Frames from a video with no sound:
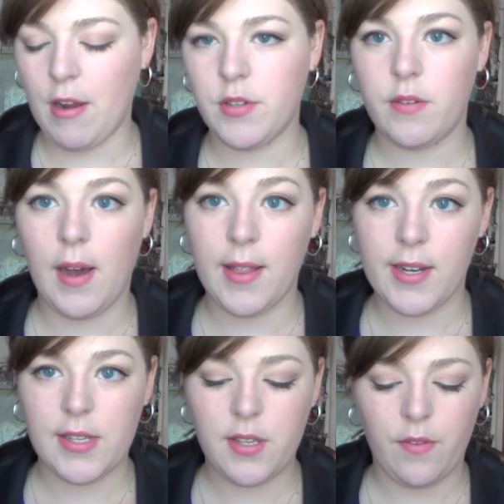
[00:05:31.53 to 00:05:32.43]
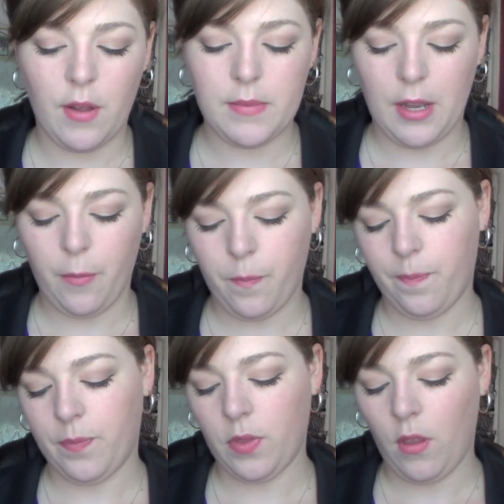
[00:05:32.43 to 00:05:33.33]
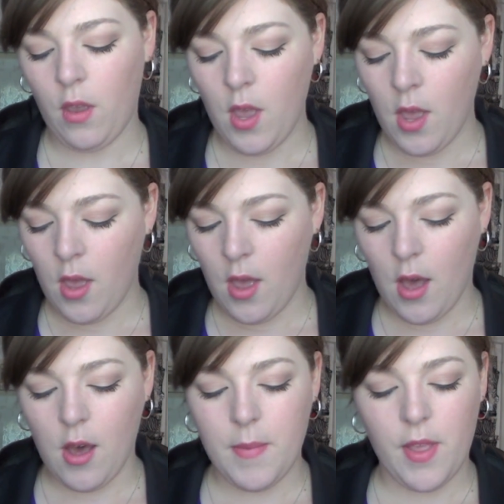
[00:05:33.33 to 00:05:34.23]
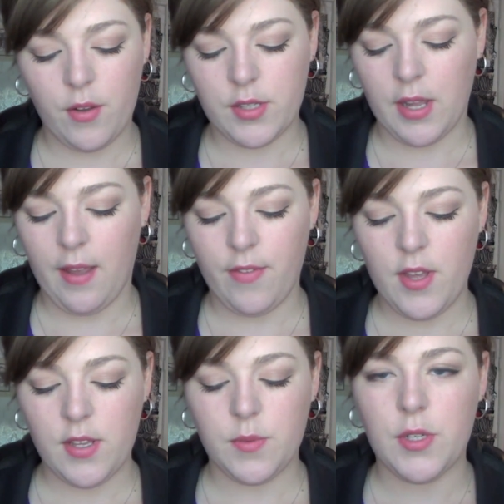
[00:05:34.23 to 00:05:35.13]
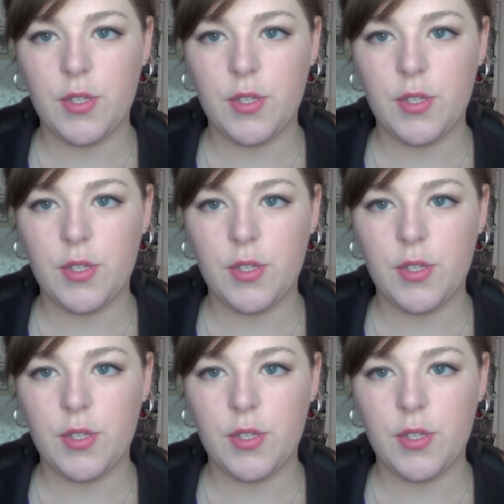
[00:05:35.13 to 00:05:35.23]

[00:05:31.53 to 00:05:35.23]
round of holiday stuff comes out. And they also gave this,